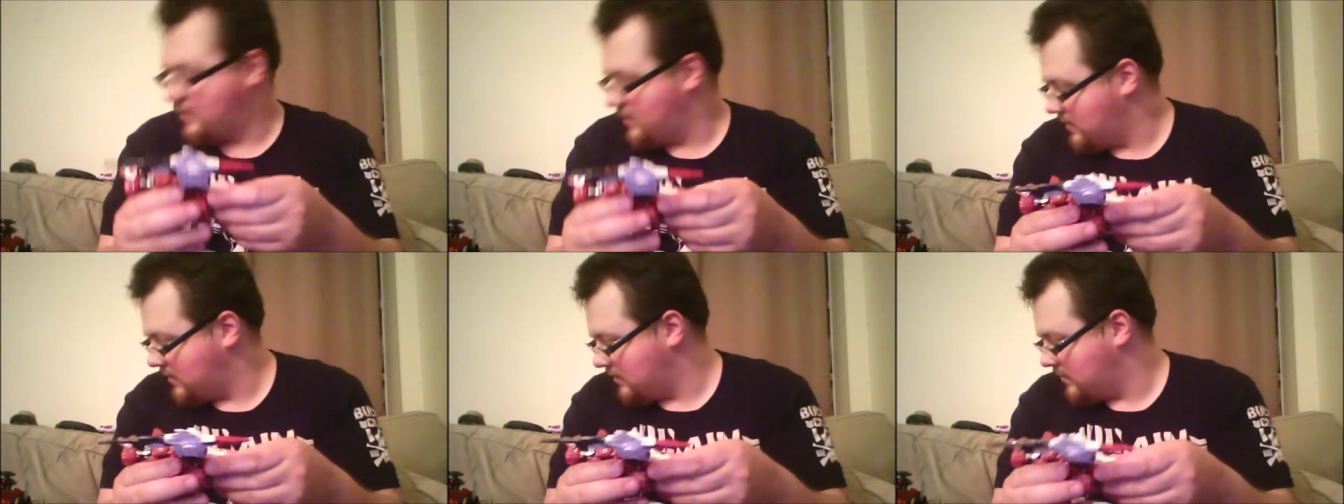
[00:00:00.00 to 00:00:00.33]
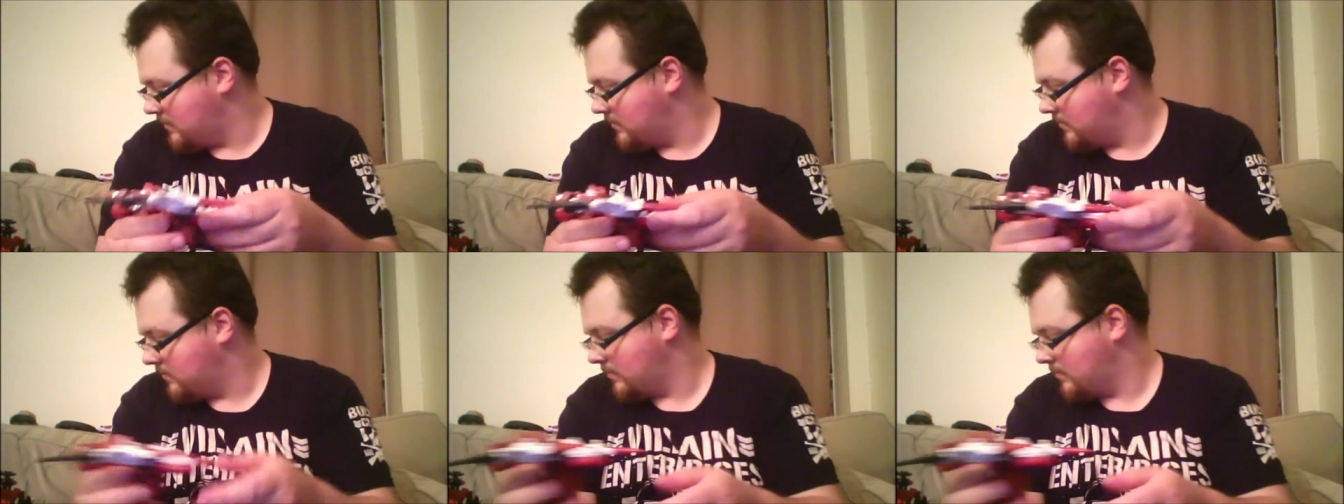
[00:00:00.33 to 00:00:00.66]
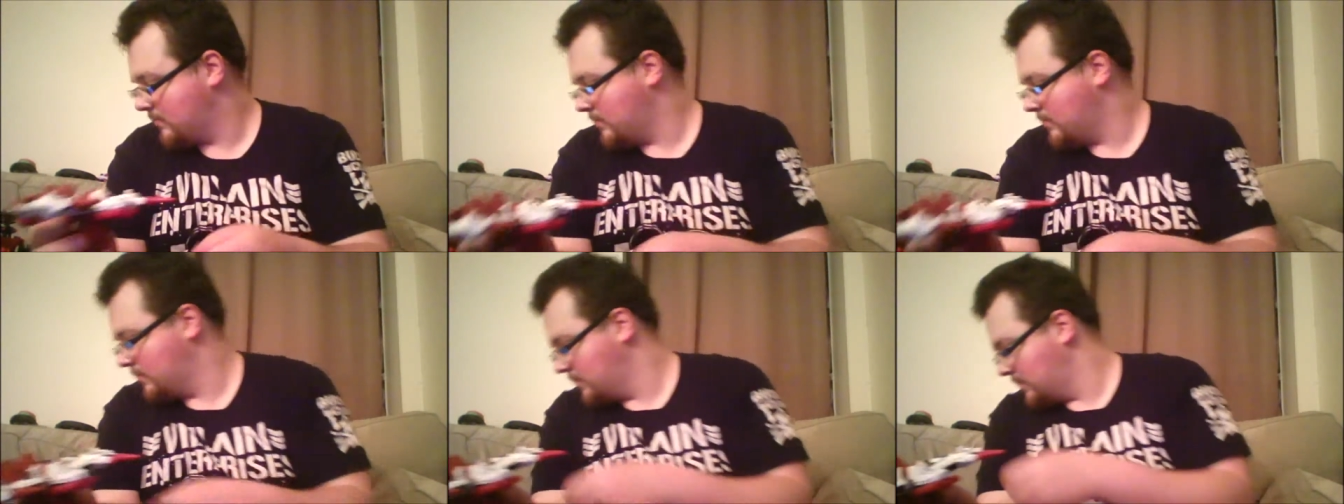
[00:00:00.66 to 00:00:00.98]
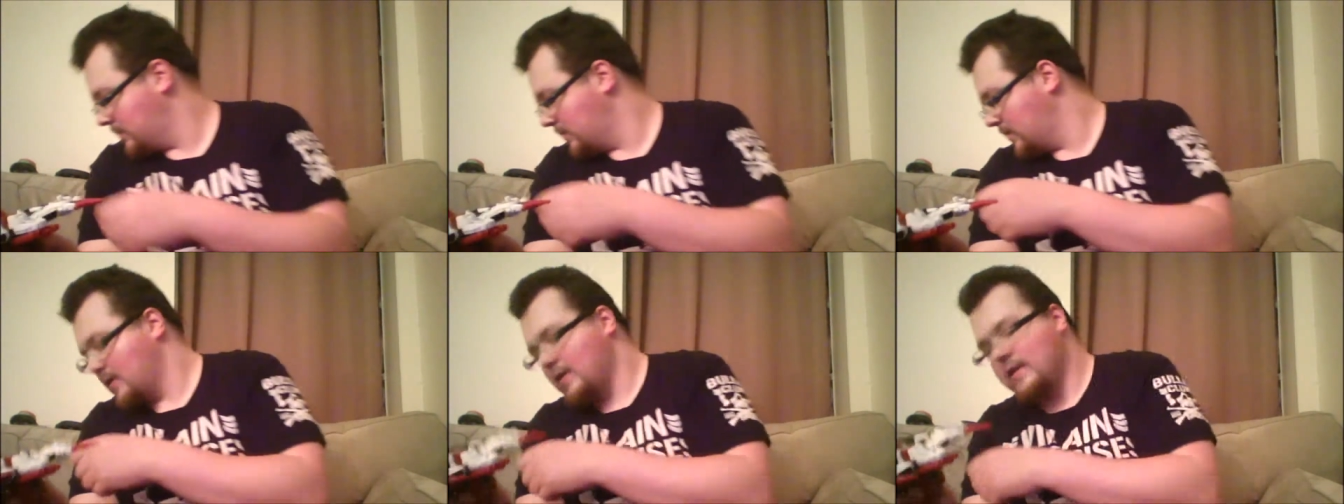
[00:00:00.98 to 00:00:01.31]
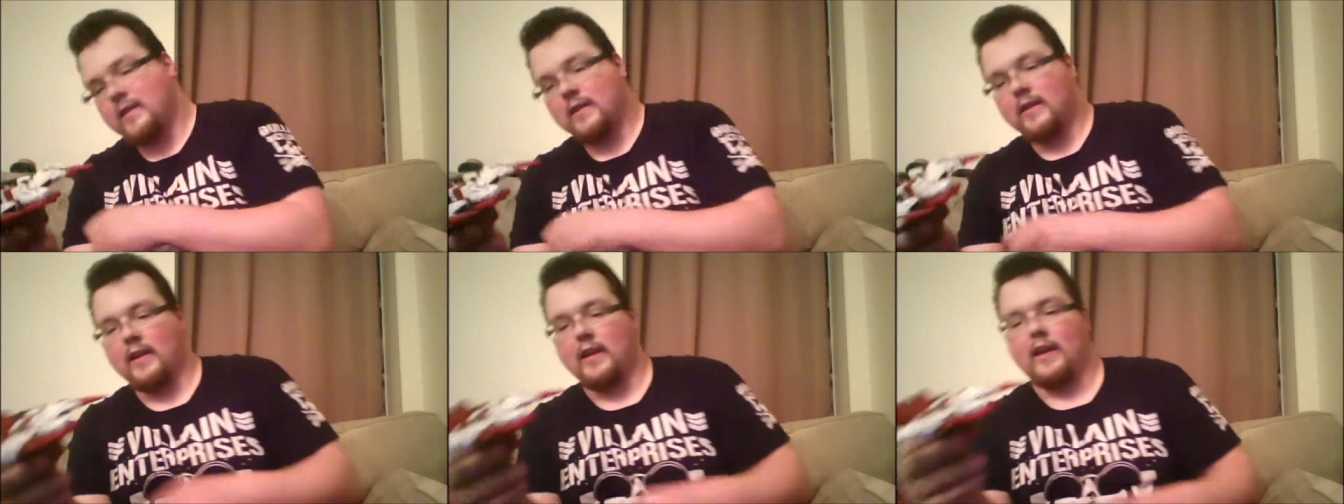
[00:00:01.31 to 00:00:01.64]
in.
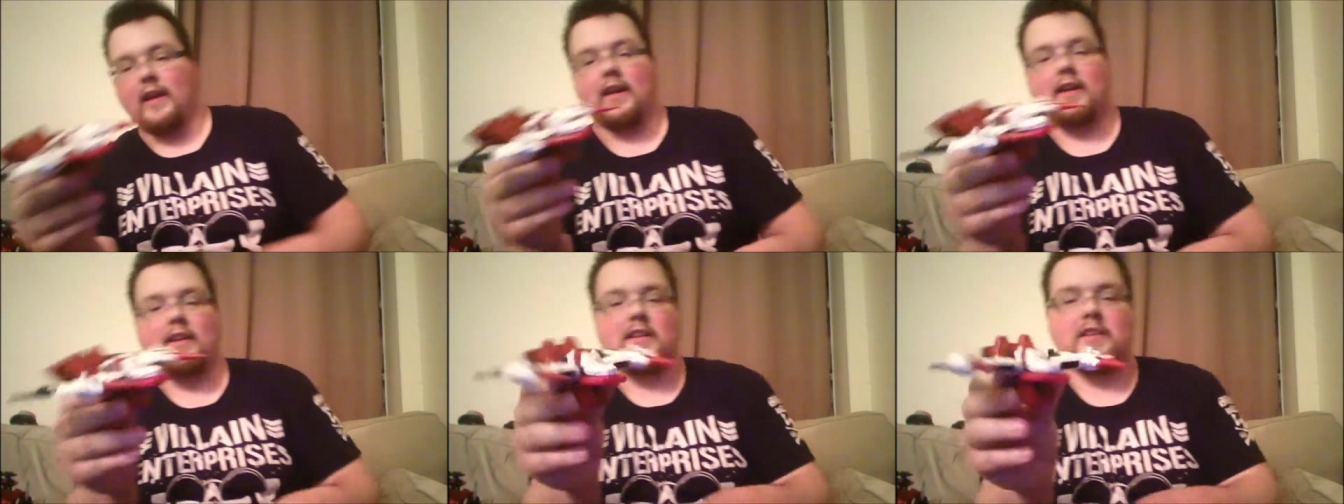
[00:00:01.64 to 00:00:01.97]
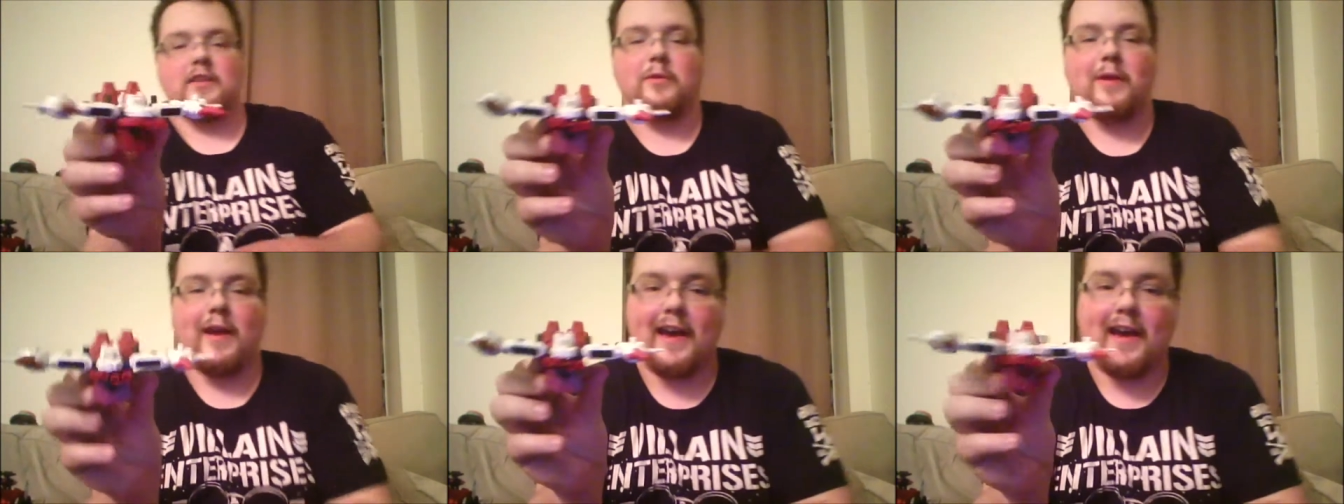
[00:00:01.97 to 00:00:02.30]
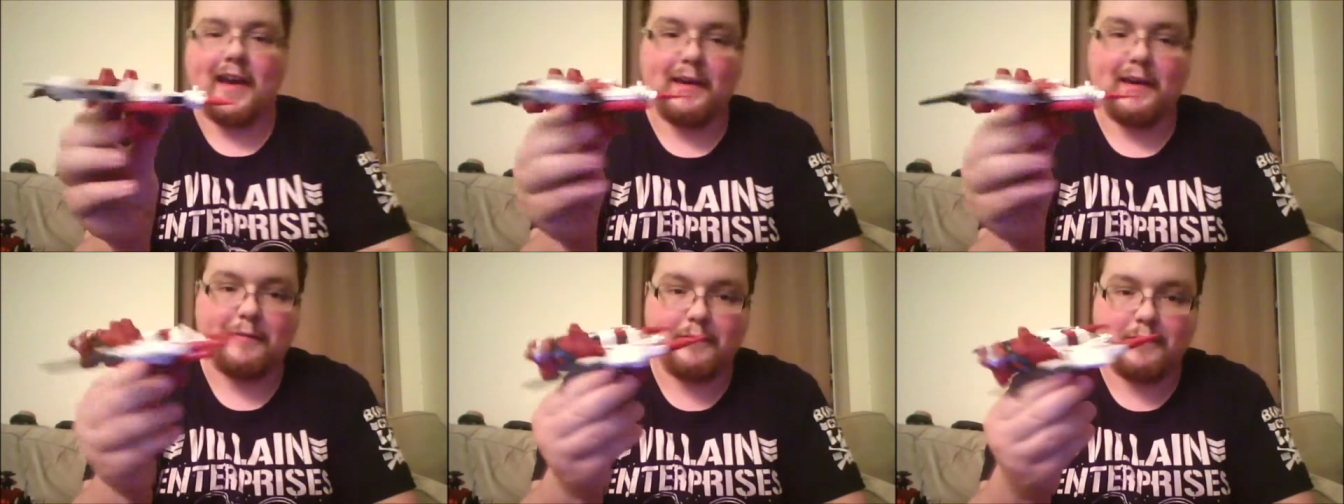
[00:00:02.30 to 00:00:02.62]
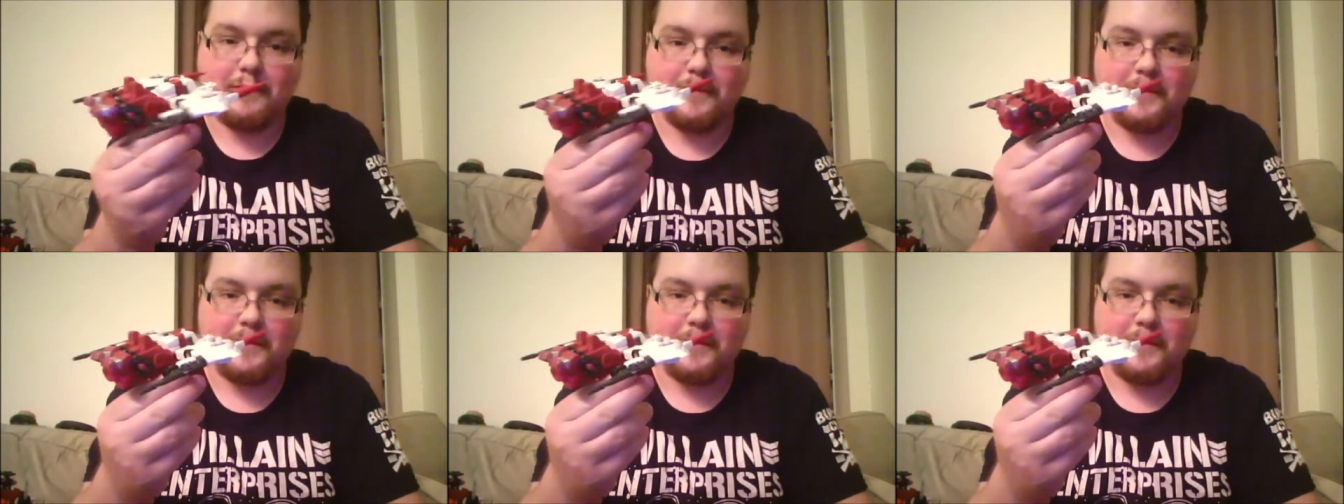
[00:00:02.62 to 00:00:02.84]
And you have,